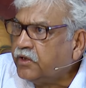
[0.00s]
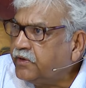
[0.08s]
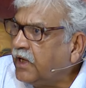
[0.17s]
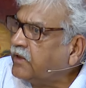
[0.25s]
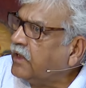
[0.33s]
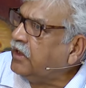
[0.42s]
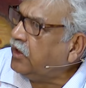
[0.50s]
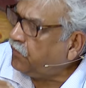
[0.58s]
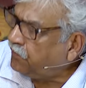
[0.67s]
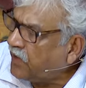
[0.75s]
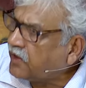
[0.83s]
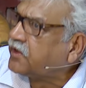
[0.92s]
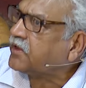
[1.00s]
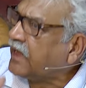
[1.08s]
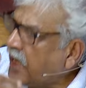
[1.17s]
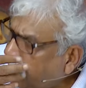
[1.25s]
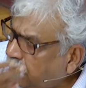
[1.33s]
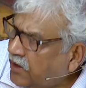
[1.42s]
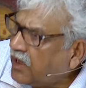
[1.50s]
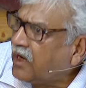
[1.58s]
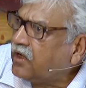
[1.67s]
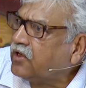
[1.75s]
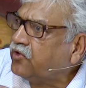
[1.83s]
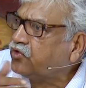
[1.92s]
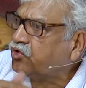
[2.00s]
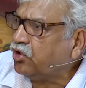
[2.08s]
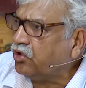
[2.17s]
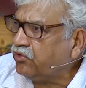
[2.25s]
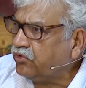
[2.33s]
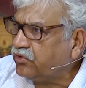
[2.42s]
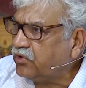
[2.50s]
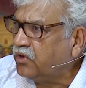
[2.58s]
that an effect can be like its cause.